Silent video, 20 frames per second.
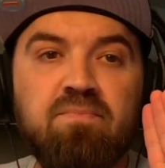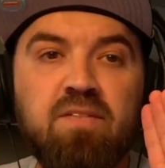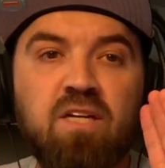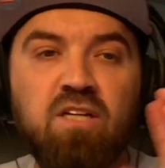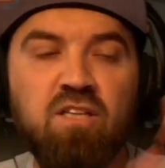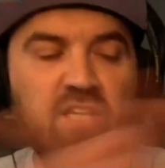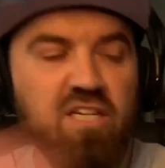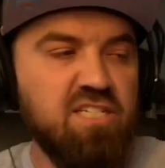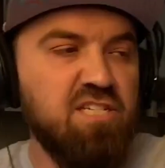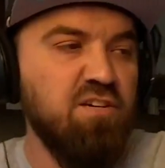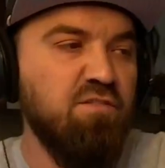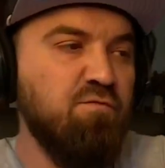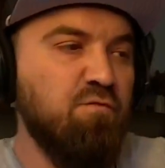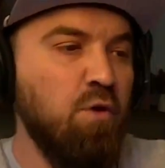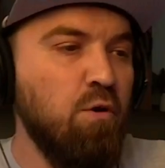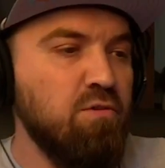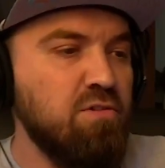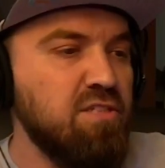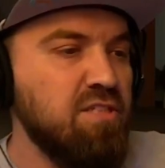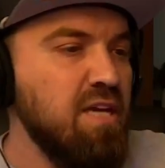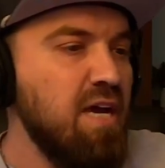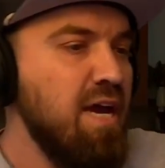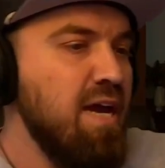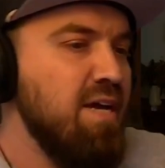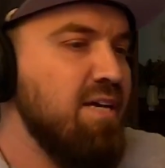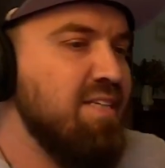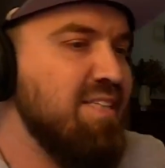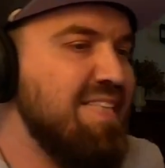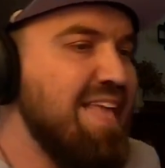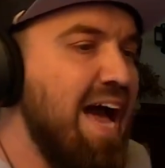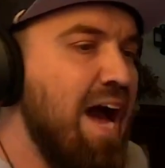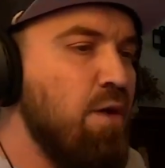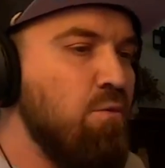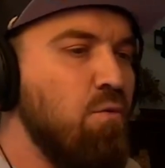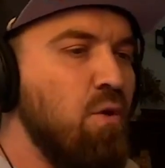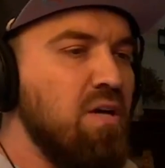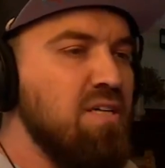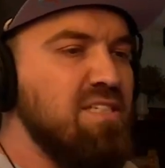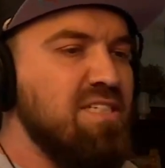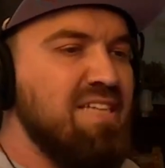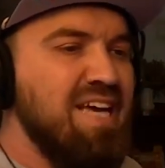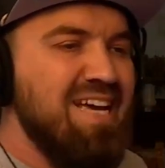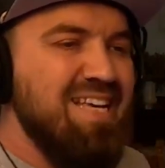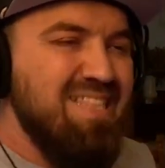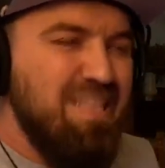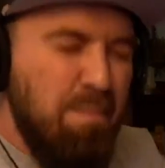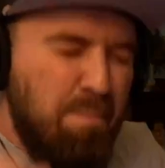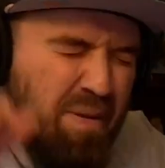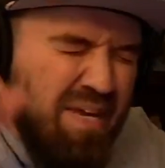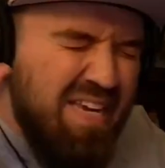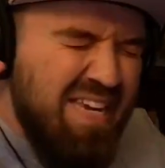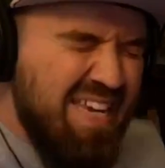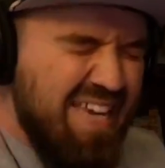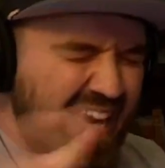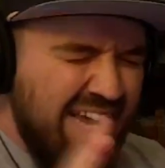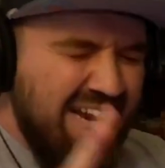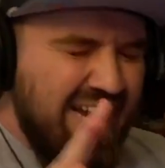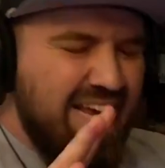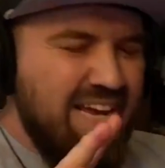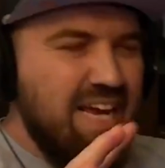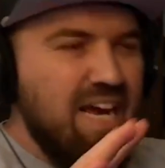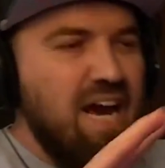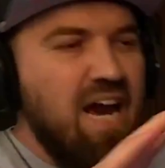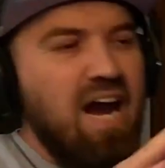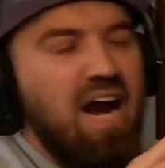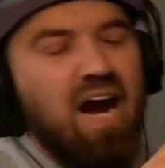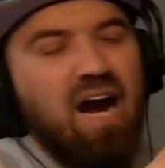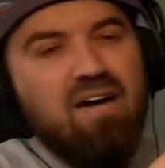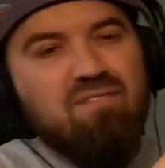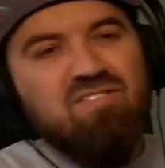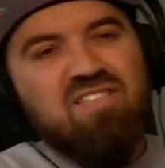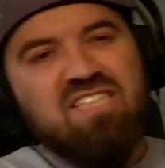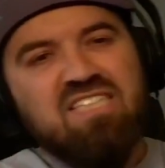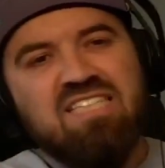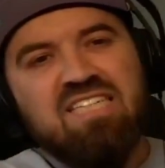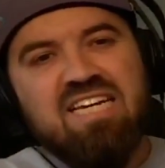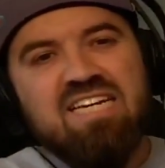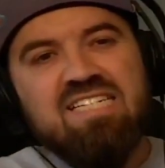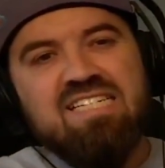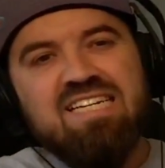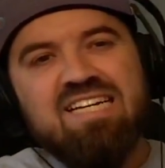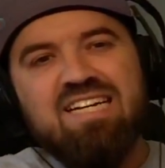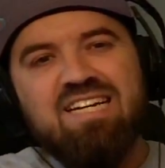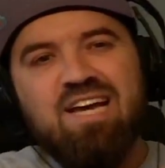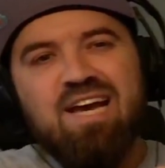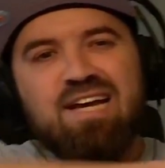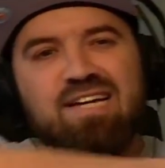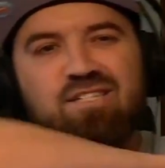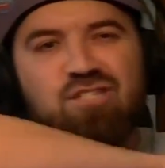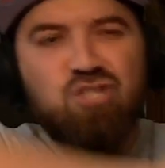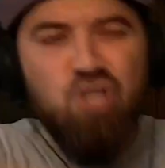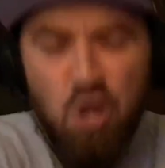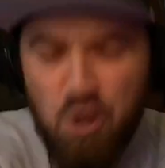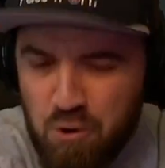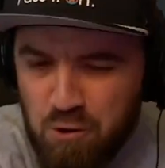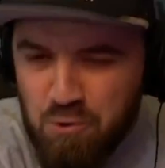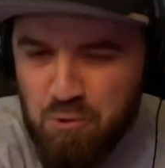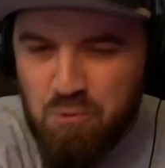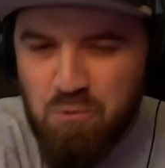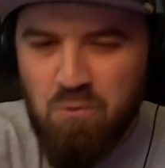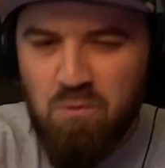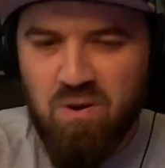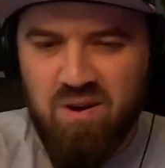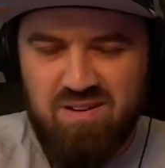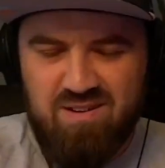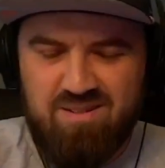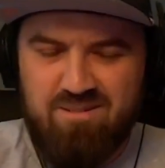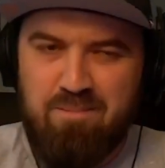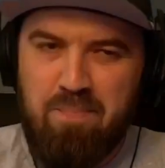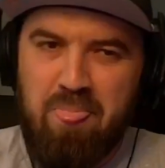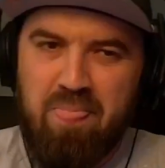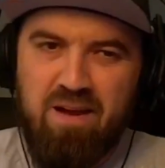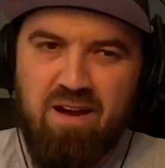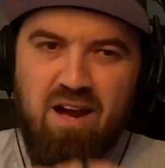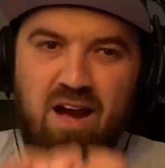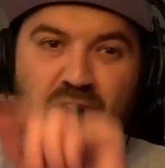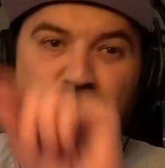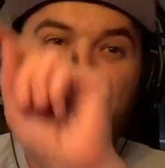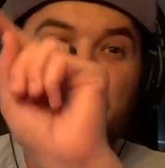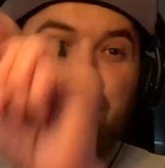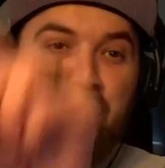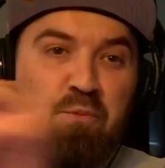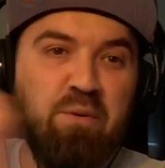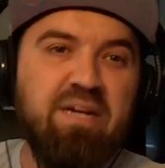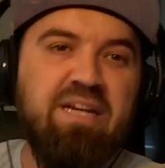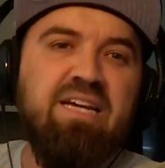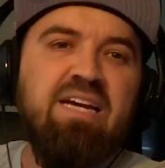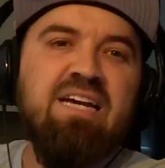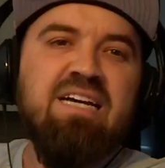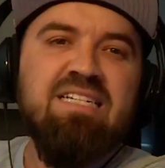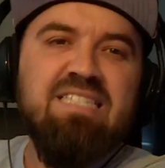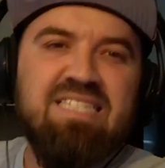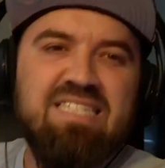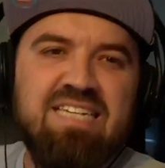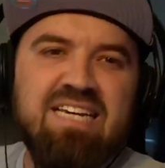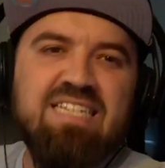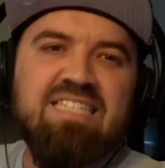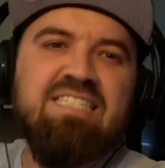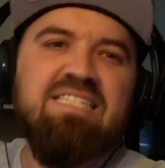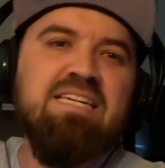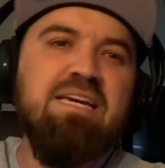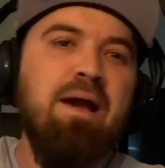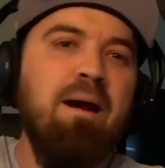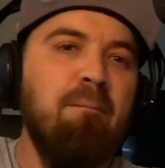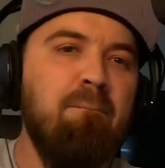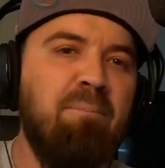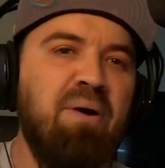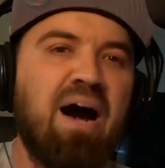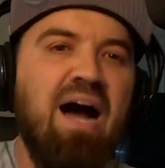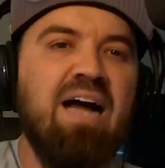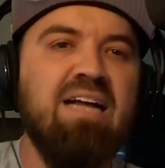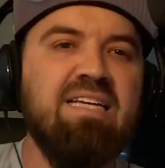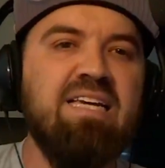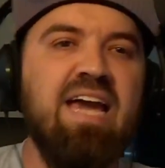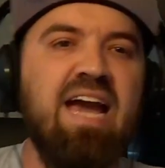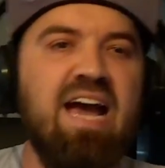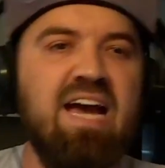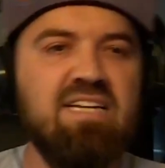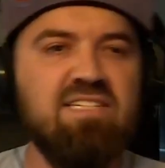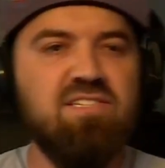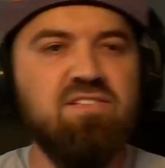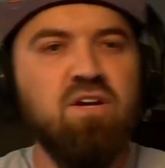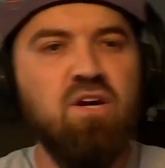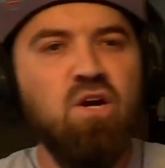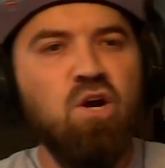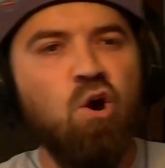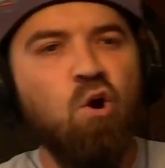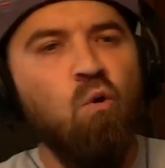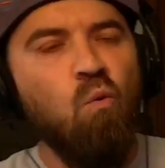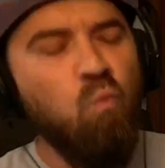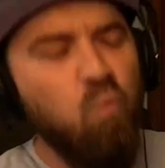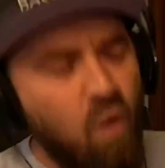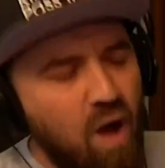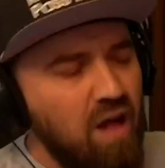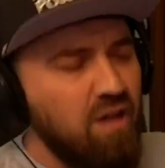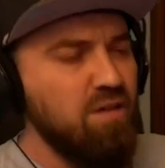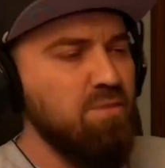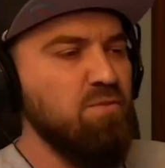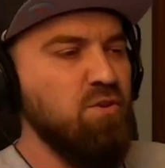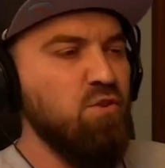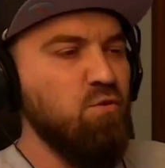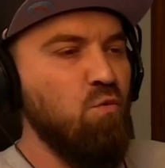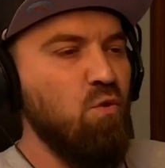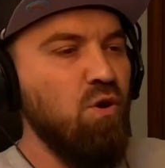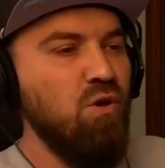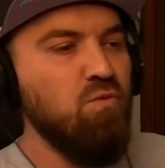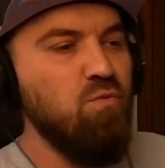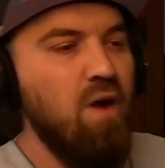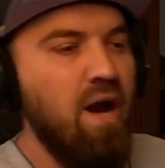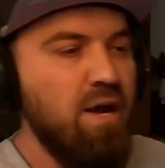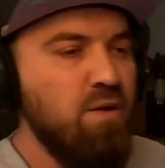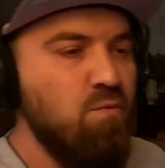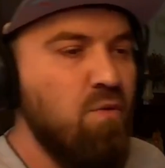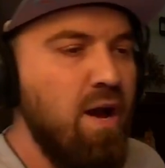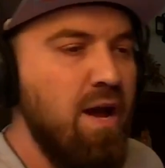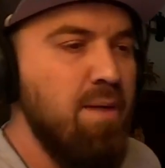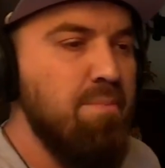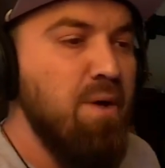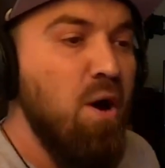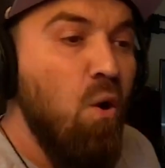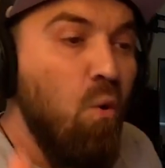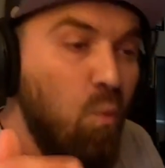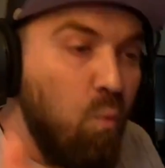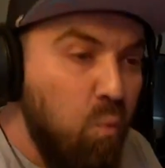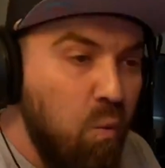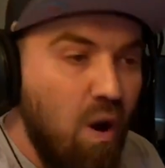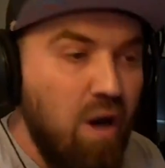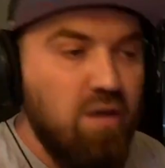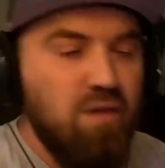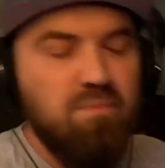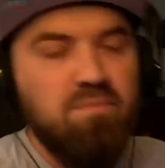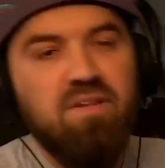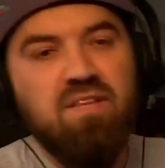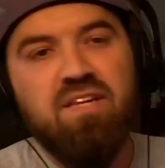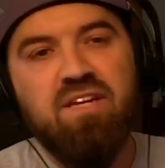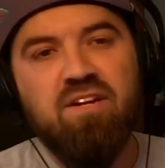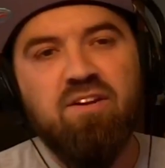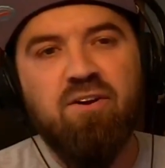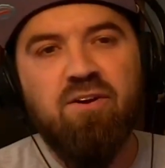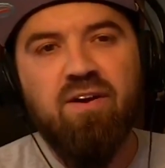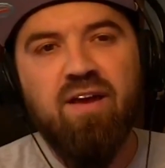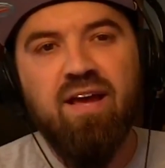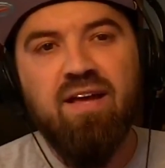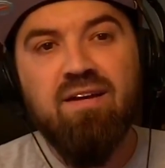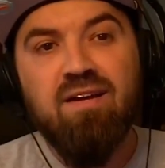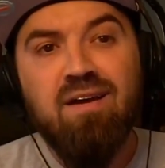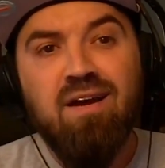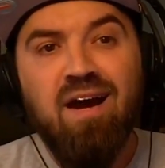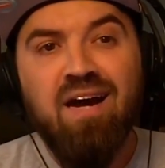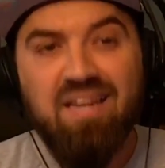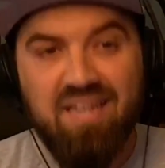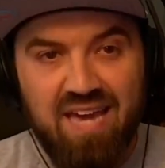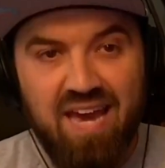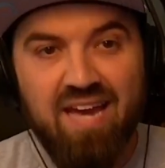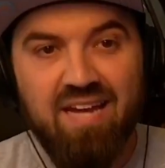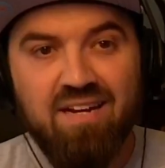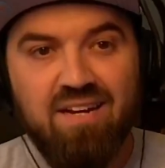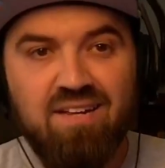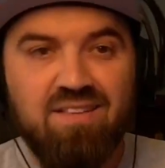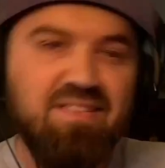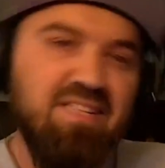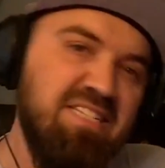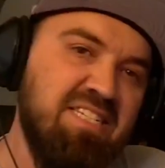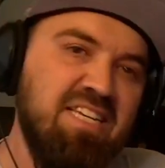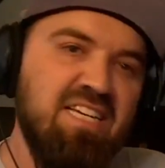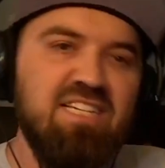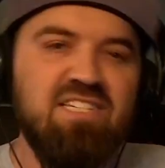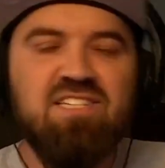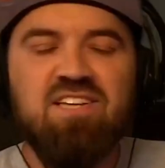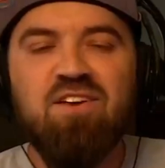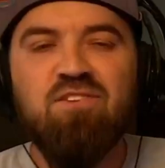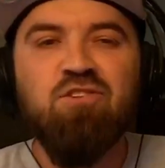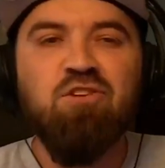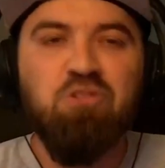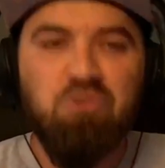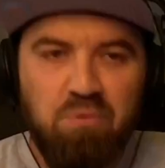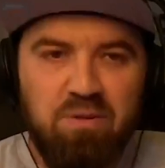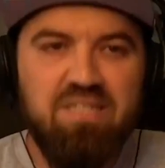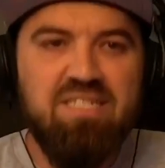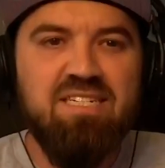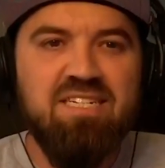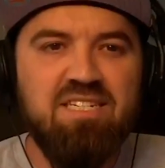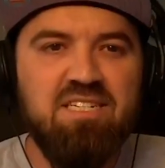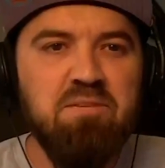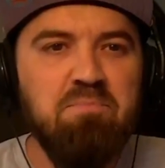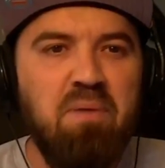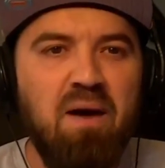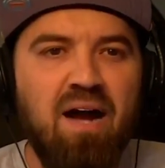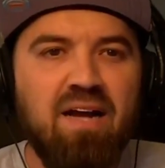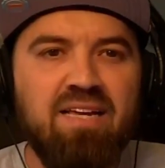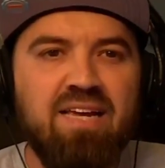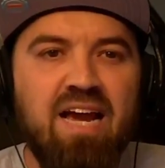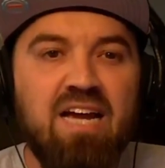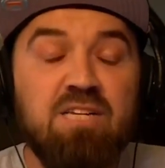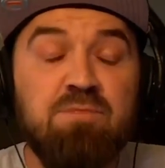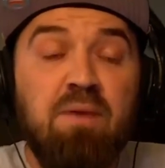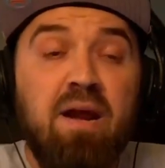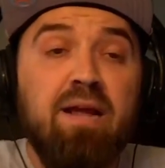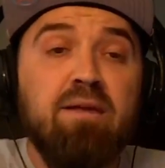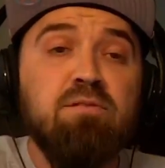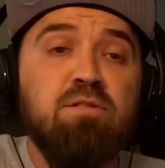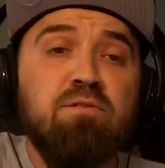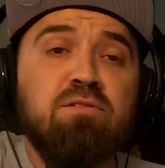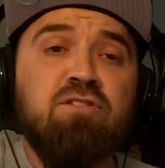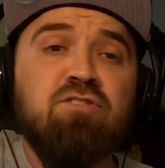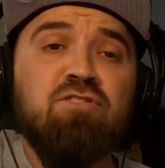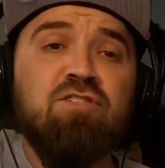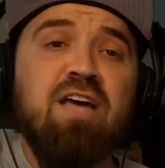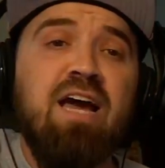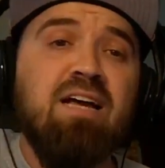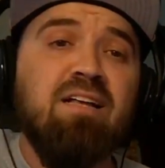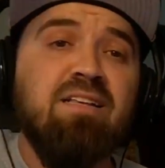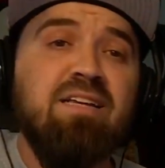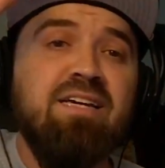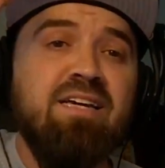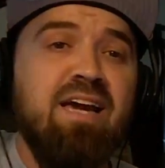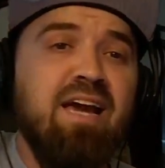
Listen, folks, that was the beginning of season 2 of the 360 podcast. Welcome to the World Wide Web. Welcome to the internet. Again, this is the 360 podcast. My name is Mr. Zagley.